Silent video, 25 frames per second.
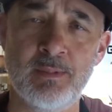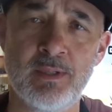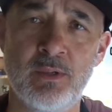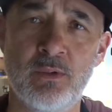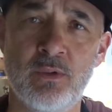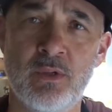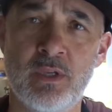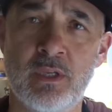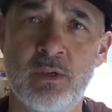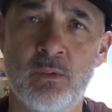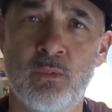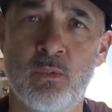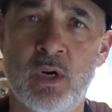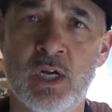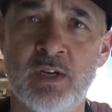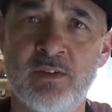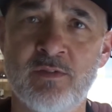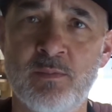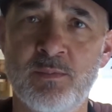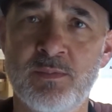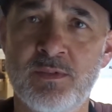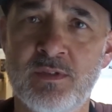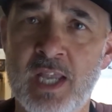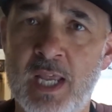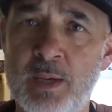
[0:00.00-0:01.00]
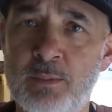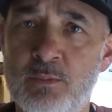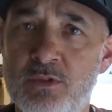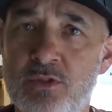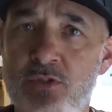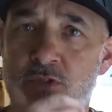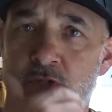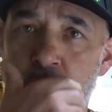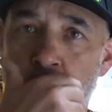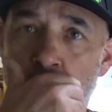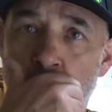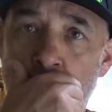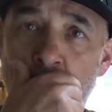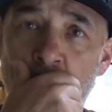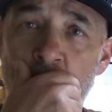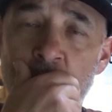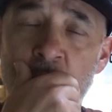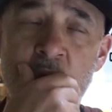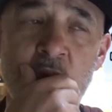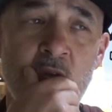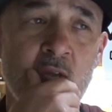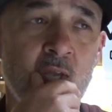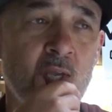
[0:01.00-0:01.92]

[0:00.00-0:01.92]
and one of them's name was Joe.